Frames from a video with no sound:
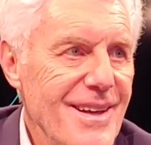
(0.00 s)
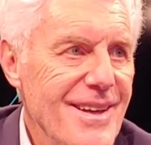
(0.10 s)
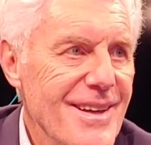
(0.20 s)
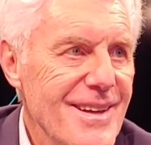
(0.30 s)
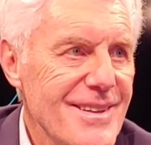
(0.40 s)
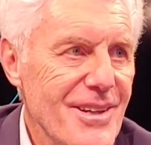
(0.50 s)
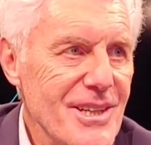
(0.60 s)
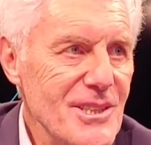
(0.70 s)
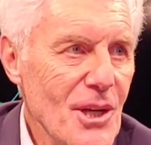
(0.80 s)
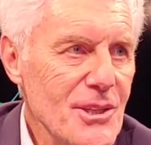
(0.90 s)
uh,
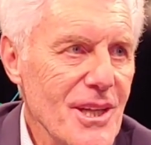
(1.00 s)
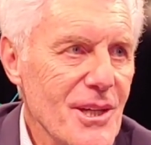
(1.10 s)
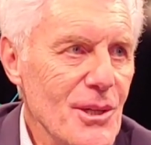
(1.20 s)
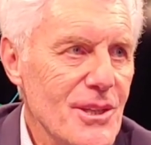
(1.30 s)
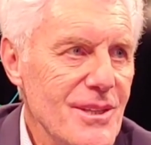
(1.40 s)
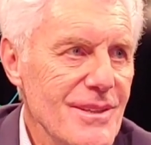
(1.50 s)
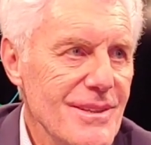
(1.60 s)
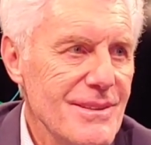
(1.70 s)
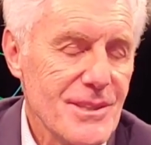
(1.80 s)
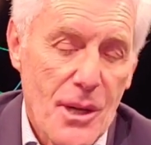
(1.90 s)
there is nothing good.
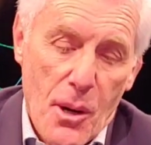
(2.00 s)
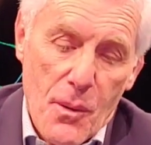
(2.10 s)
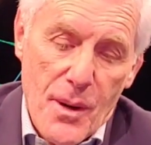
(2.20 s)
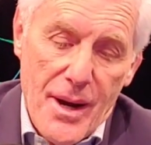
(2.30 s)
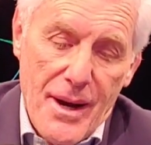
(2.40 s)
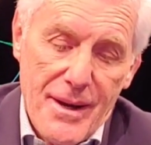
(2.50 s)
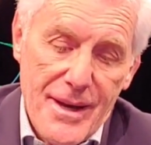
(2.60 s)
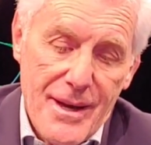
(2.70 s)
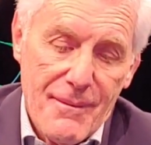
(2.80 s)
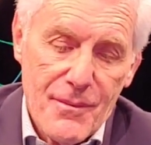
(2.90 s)
So uh,
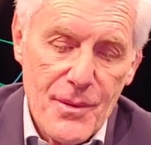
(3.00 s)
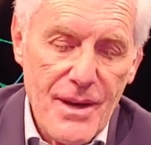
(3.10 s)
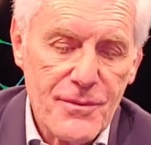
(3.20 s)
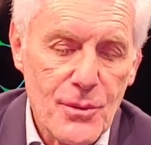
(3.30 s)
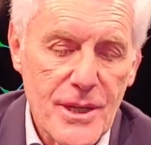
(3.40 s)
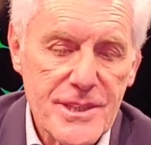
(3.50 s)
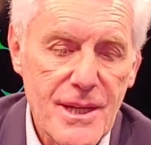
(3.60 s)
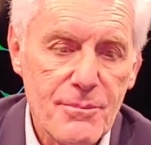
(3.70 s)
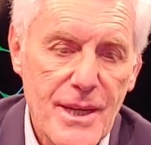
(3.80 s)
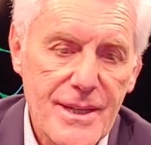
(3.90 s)
yeah, we have to
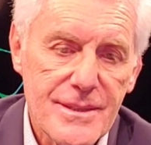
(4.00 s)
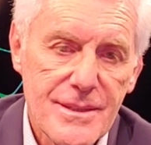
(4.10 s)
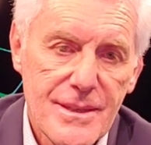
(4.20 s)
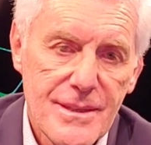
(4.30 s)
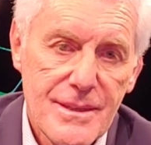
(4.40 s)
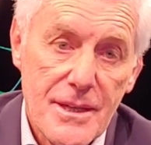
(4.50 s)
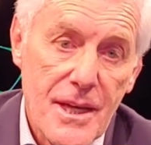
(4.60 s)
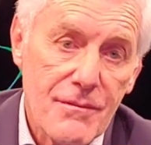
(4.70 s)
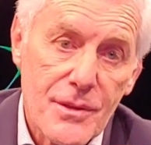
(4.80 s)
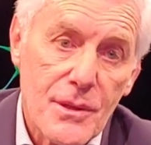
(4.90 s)
accept that,
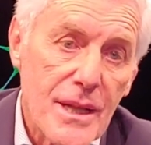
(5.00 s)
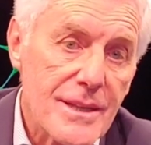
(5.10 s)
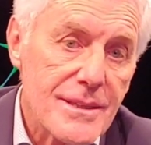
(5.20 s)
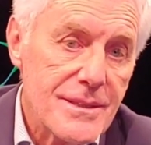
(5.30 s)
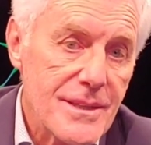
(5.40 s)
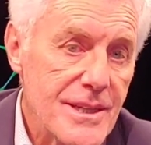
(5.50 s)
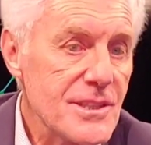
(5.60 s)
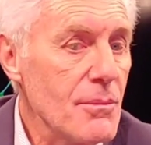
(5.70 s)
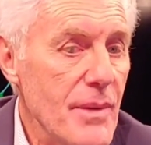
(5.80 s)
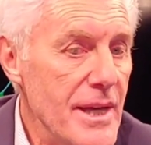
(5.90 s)
even that
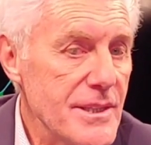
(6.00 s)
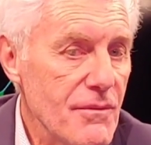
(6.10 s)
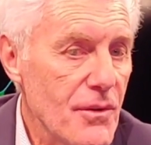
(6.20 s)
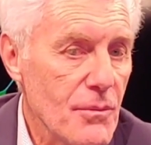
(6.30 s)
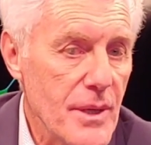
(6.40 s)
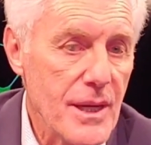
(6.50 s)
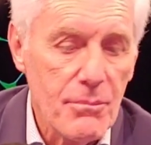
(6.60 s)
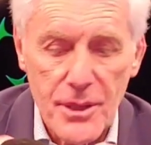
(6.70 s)
it's amazing for me.